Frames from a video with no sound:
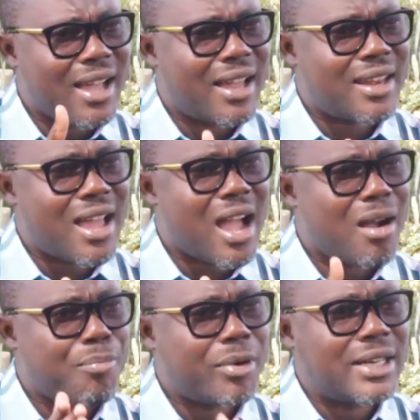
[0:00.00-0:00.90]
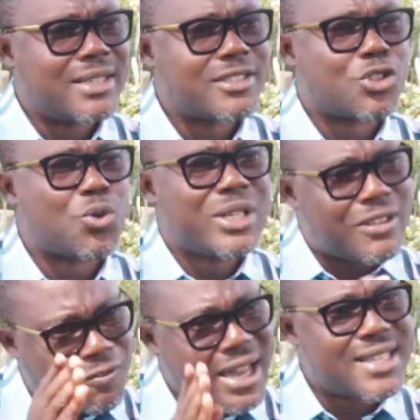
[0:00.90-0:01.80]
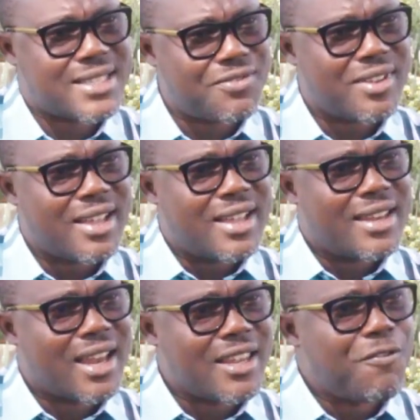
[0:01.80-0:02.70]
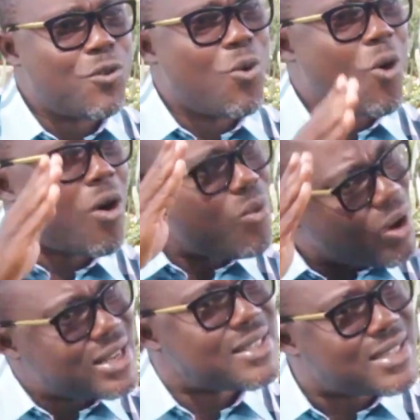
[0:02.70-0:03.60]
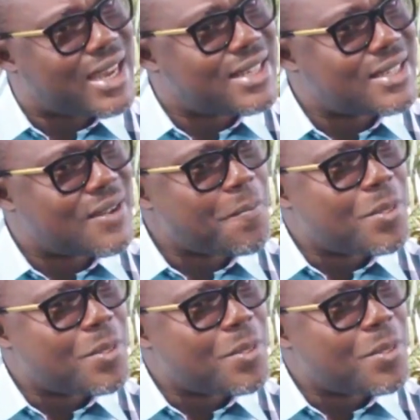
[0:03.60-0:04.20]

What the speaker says: Ghana, our politics is so divisive that if you go one side,